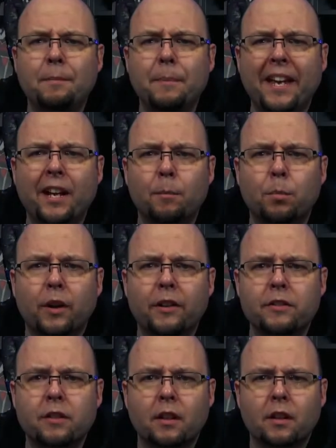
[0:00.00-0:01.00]
makeup
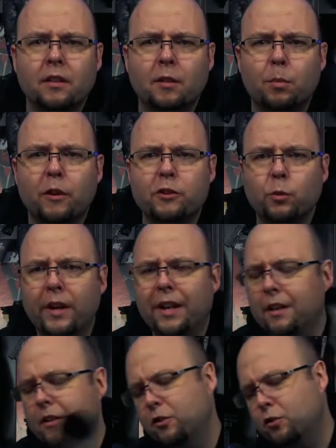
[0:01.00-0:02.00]
brush to brush away
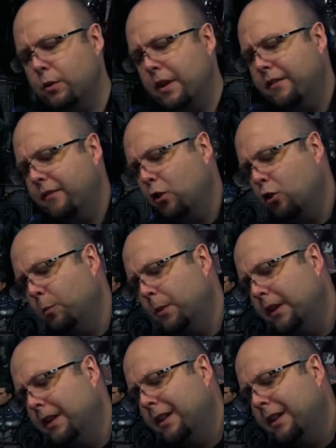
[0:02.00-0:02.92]
any stray foam,